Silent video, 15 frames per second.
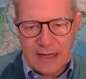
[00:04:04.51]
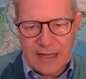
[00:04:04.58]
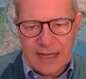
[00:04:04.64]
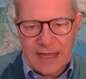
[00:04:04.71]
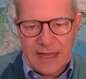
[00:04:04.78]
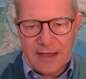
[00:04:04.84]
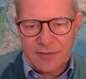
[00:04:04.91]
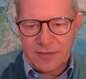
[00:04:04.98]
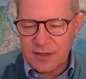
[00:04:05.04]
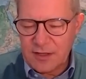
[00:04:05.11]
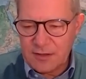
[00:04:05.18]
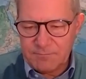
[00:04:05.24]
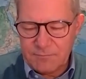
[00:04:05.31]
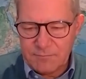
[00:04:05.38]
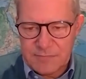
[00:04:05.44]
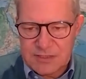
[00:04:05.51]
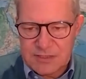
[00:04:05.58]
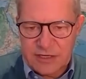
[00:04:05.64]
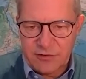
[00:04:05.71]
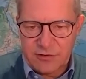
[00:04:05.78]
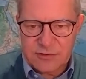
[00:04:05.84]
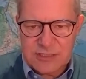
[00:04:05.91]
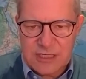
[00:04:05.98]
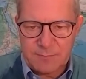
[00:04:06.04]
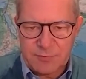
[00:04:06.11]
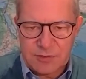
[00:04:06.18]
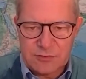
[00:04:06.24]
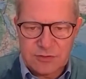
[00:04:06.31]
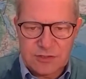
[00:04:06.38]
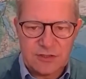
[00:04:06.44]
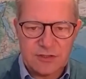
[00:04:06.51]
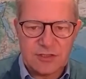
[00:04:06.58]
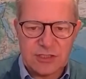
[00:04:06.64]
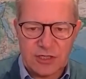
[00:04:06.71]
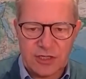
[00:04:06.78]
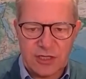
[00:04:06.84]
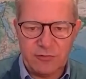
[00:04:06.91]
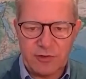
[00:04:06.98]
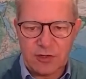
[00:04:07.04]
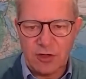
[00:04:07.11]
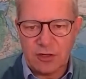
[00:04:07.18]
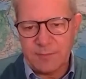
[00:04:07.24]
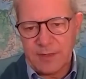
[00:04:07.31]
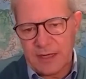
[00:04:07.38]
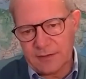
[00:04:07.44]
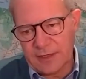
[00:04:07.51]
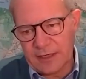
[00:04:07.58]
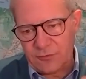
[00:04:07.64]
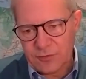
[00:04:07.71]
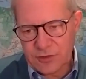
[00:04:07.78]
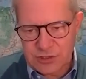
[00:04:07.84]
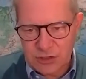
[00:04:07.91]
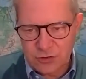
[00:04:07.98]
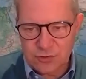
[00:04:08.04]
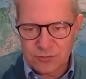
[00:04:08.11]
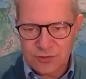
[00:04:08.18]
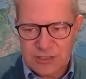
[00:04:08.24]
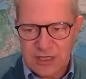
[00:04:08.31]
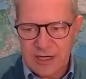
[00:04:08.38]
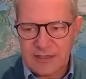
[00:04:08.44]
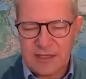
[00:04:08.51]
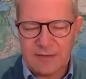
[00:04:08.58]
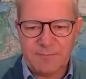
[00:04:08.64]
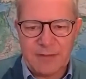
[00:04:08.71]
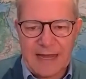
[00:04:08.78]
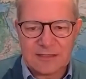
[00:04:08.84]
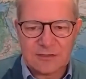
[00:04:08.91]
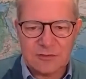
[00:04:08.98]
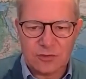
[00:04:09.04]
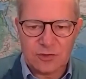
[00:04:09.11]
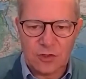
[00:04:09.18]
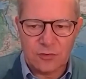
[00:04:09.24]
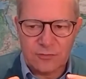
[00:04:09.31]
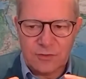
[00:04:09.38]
air, the materials they produce, so the circular economy, and then on the social side, the impact not